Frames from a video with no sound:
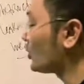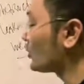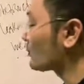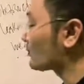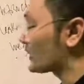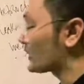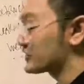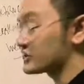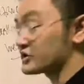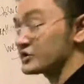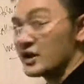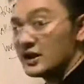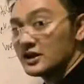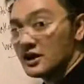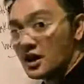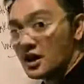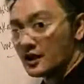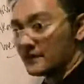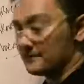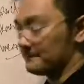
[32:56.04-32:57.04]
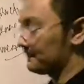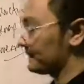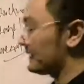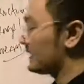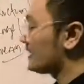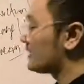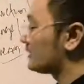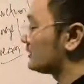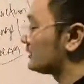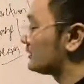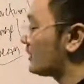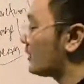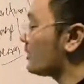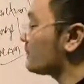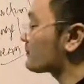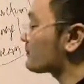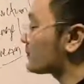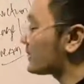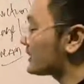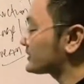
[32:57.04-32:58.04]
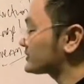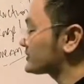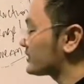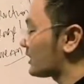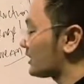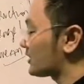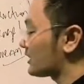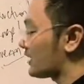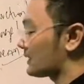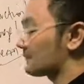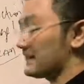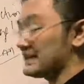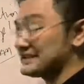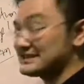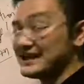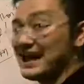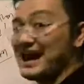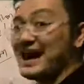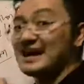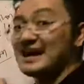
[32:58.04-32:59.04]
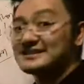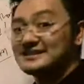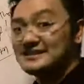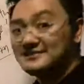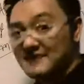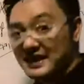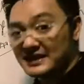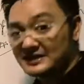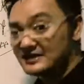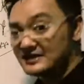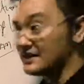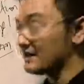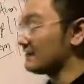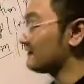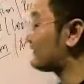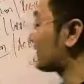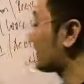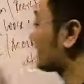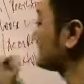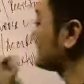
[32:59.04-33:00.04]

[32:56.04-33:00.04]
about low pressure alarm? Low pressure alarm is activated